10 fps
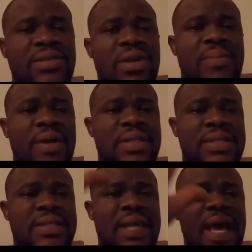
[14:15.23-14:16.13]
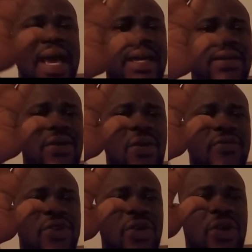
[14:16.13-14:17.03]
you talk about the design
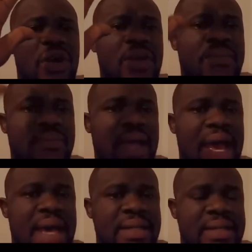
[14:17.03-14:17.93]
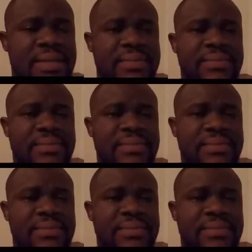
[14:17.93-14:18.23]
of your hand.